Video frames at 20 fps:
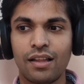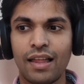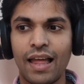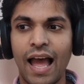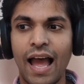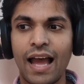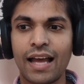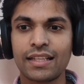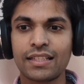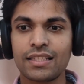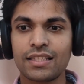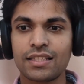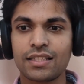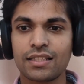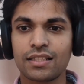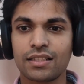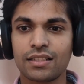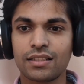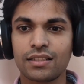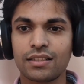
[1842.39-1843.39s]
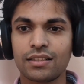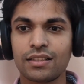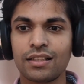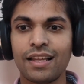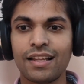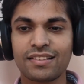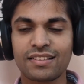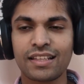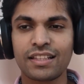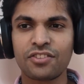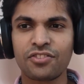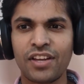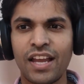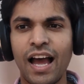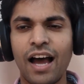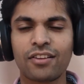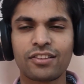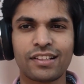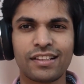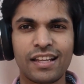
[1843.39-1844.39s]
And the less kids we
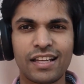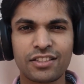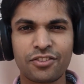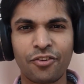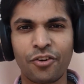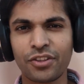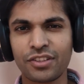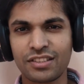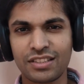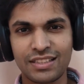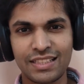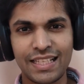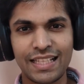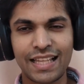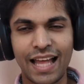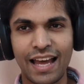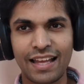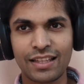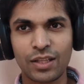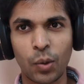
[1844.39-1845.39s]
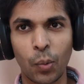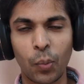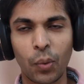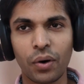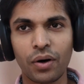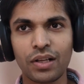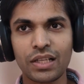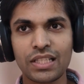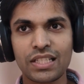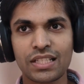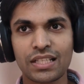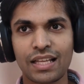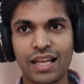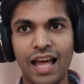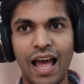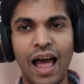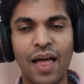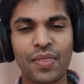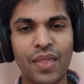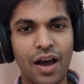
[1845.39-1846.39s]
have, the less you would see that in the world,
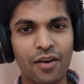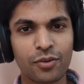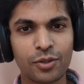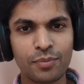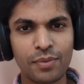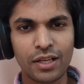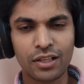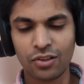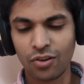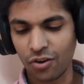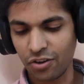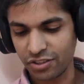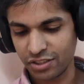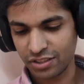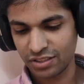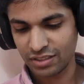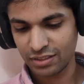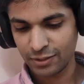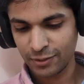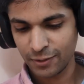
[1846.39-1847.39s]
and that would be a loss.